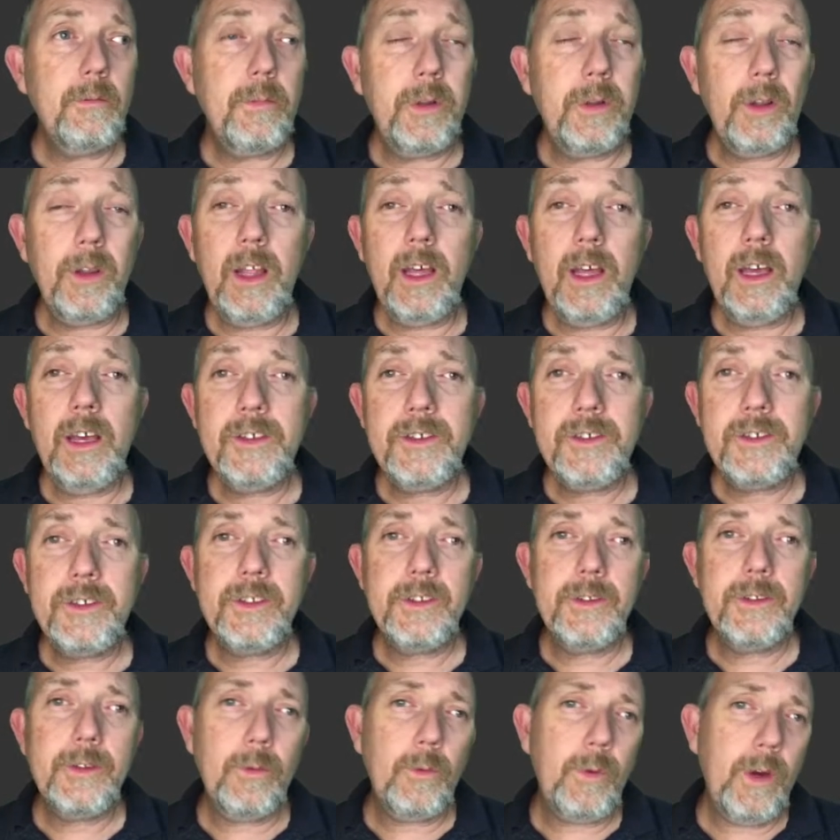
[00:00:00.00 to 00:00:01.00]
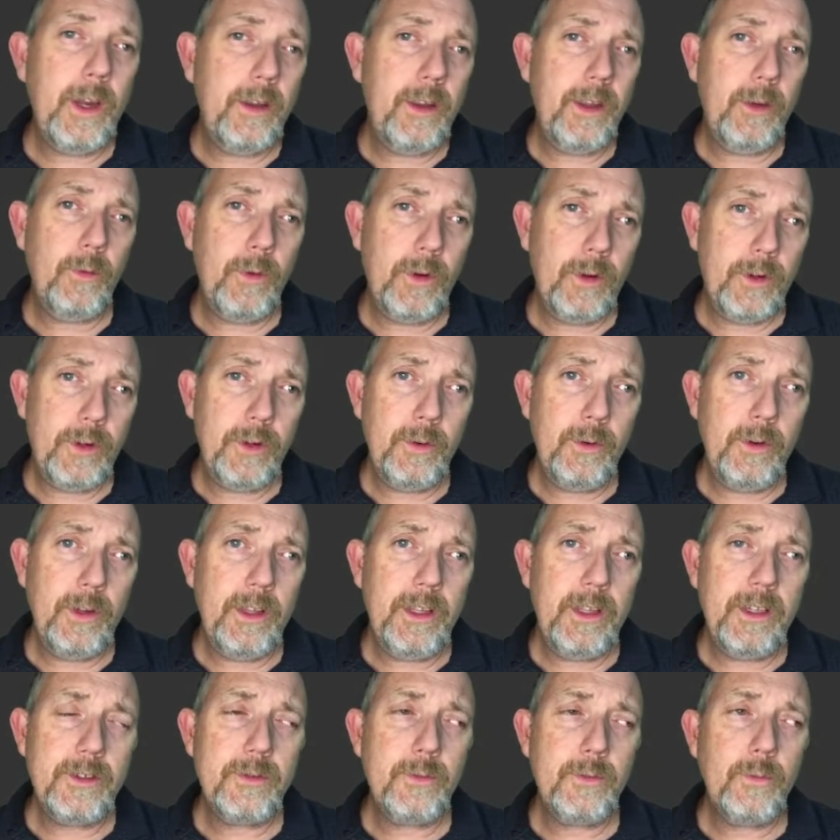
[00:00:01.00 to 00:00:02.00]
Plus, the way that we're doing
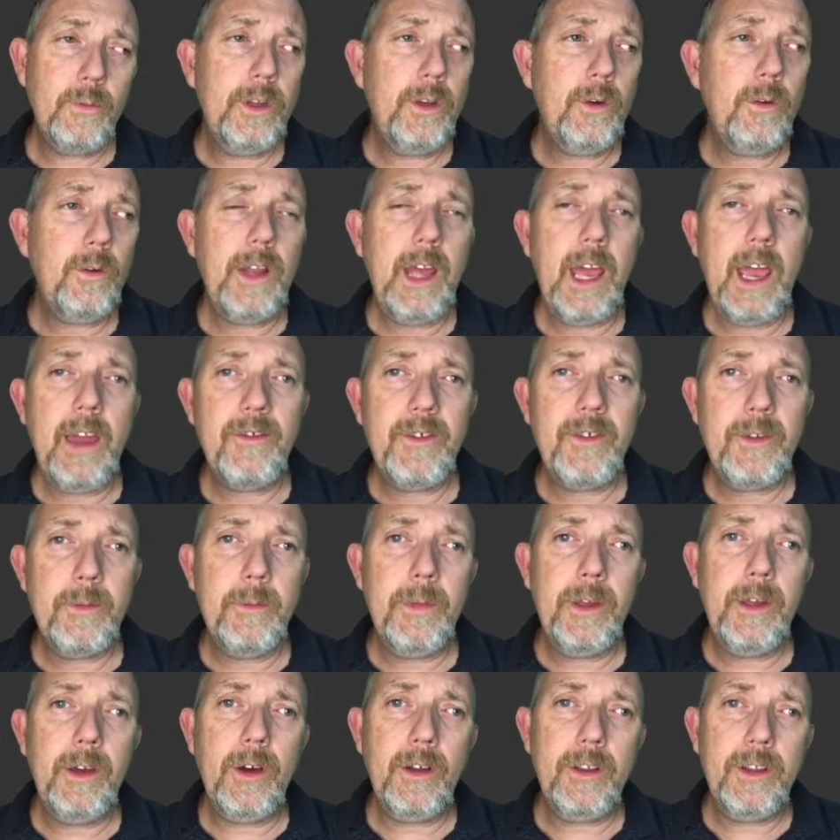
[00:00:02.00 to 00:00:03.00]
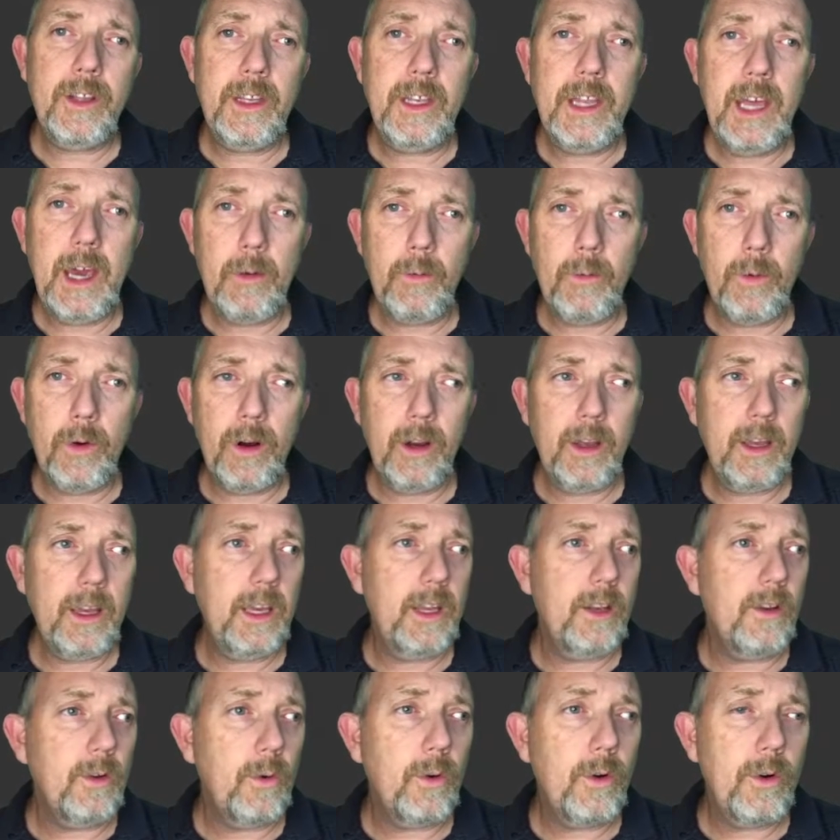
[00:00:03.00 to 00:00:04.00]
this, we don't have to be on the network
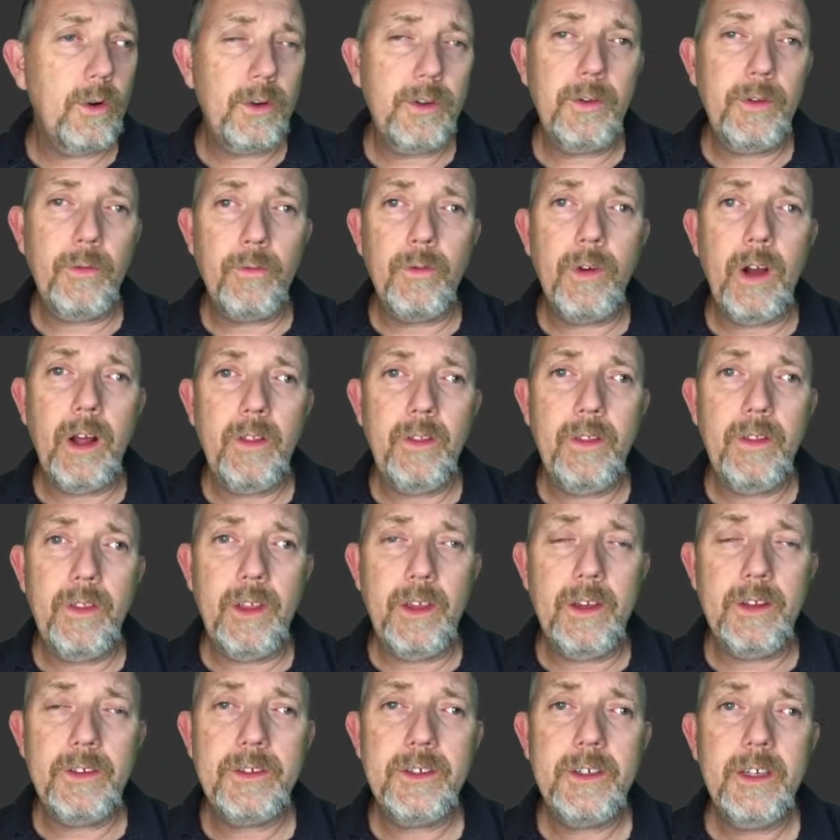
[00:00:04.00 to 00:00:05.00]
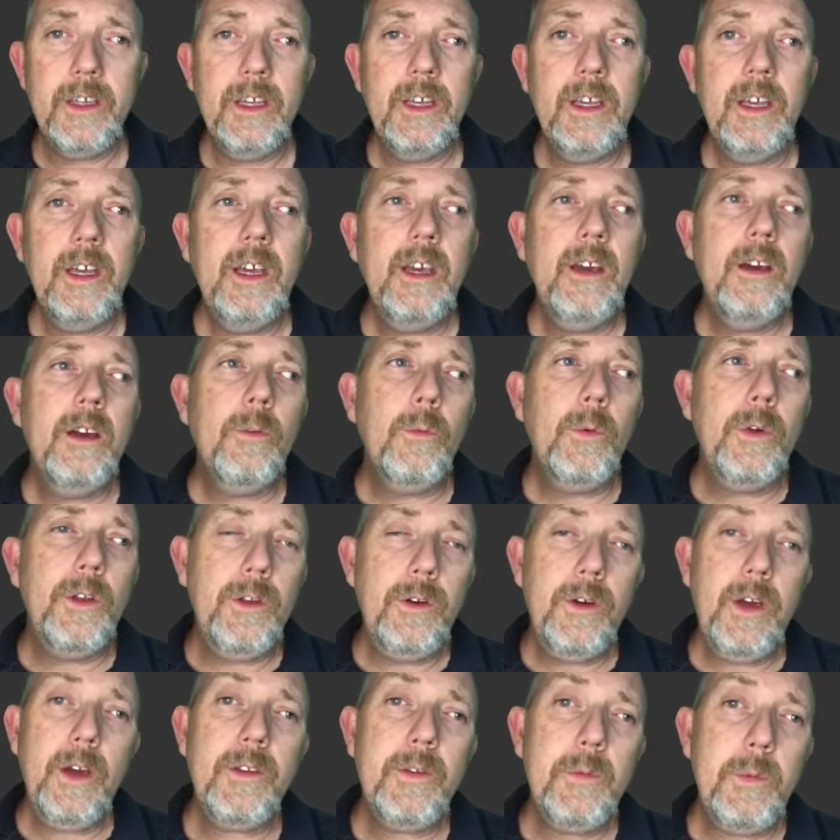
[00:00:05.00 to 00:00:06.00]
in order to run this. We
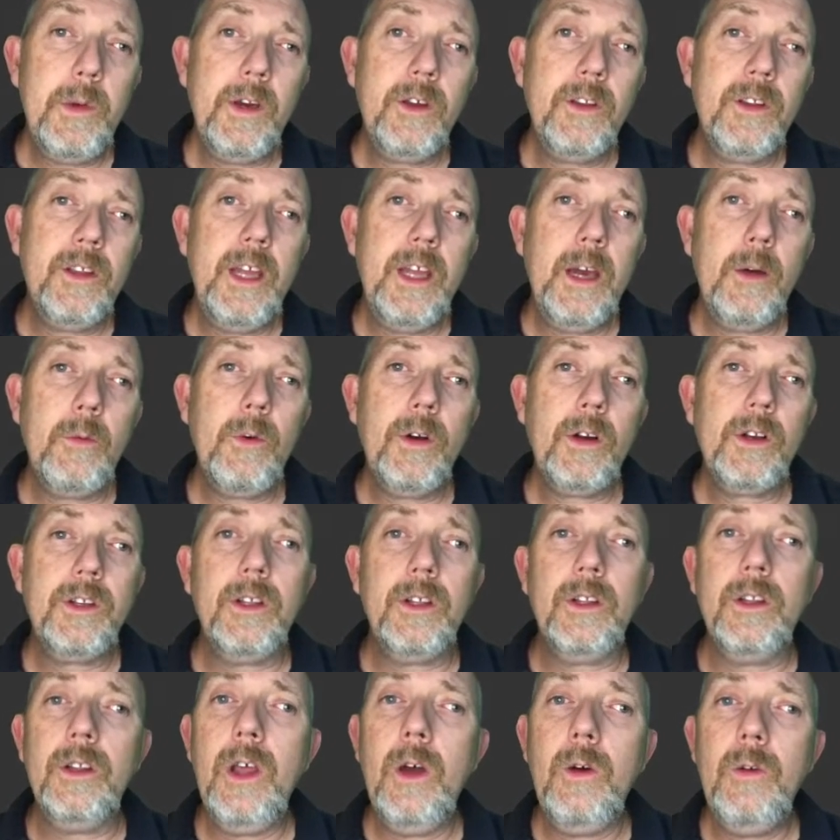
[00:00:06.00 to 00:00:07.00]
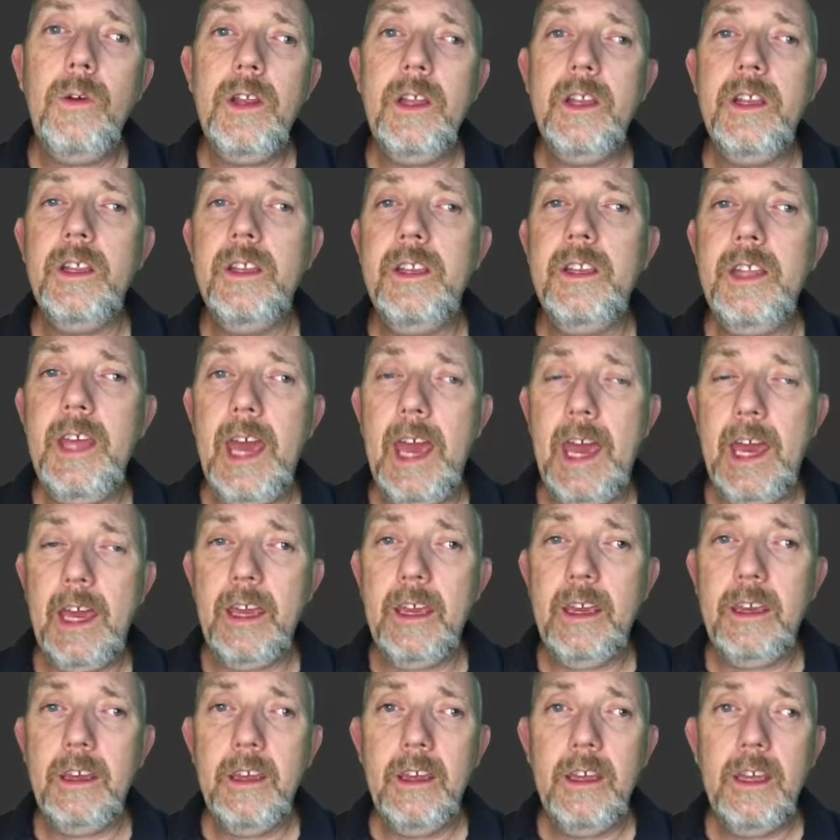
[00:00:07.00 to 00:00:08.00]
do have to be on the network to load in a
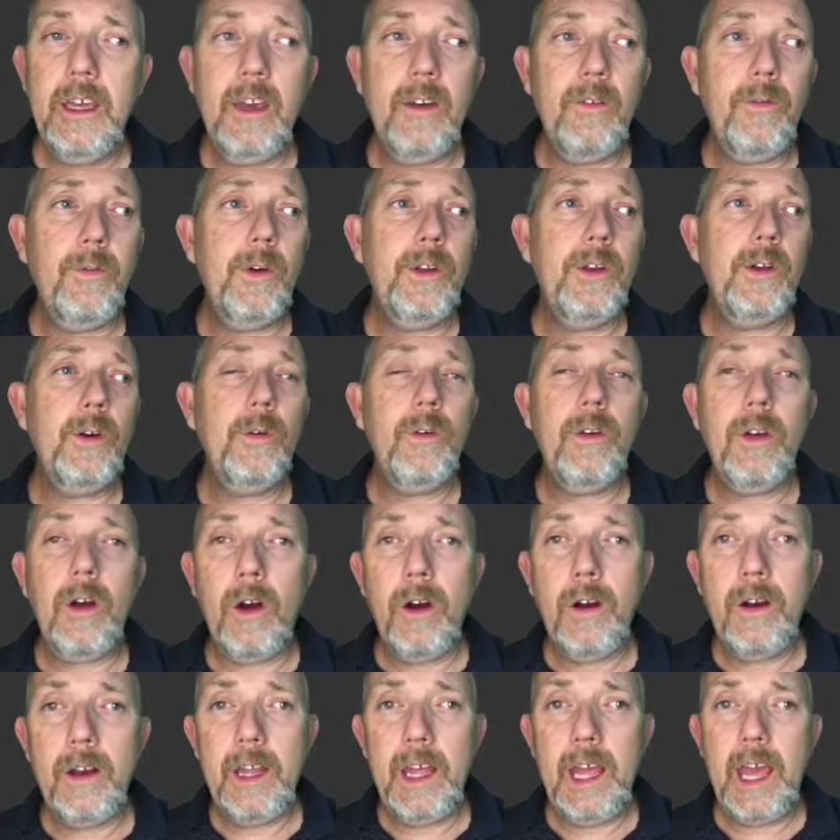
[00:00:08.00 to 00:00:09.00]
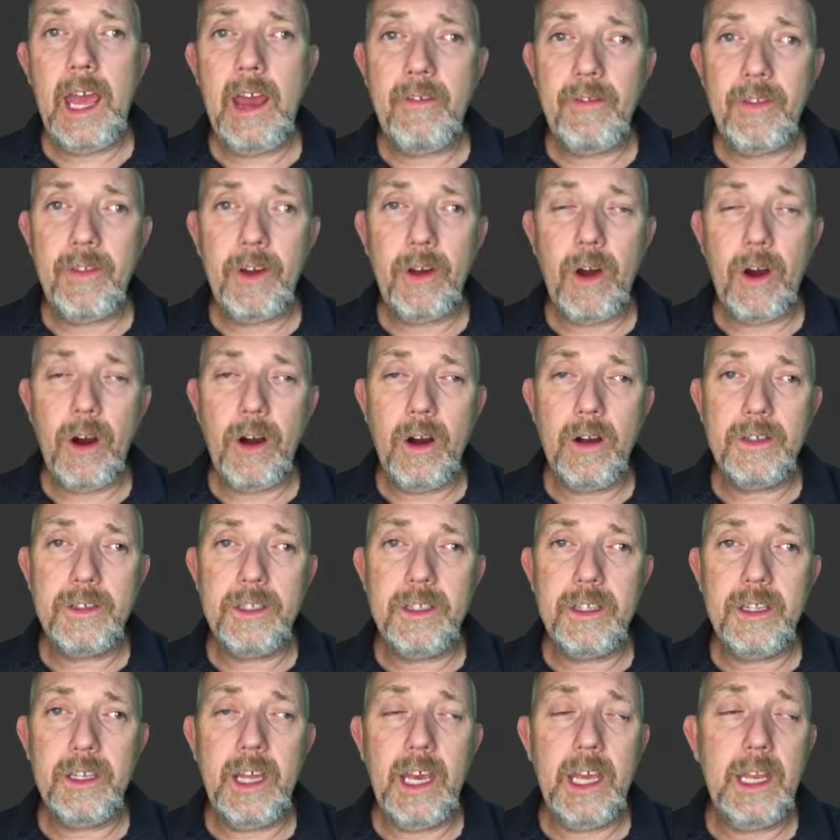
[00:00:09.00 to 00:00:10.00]
deck if we don't already have the cards
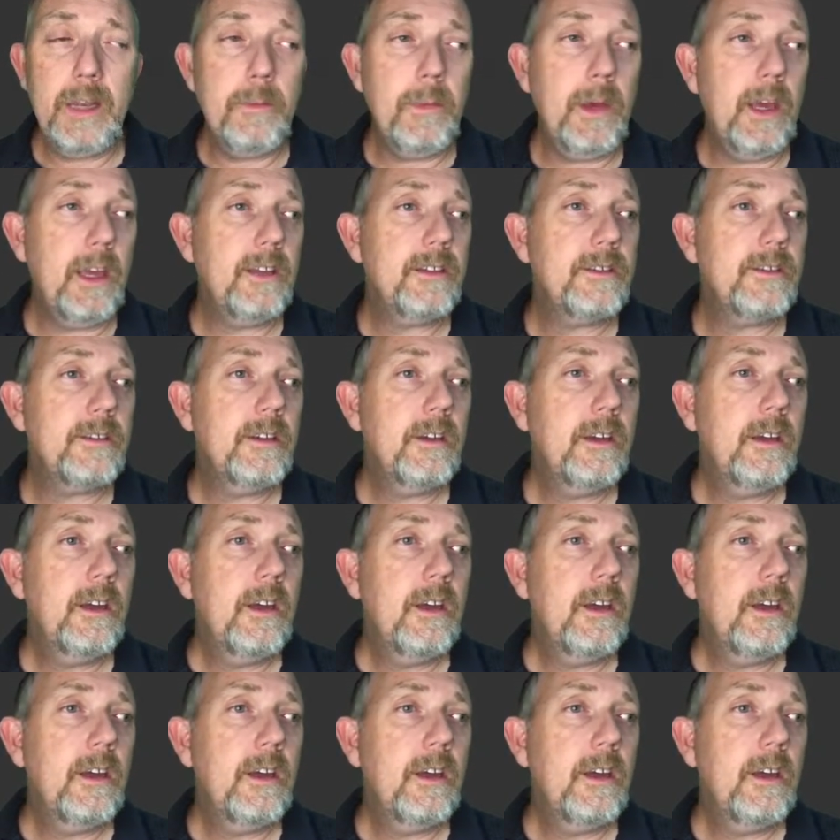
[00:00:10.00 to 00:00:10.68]
in the database.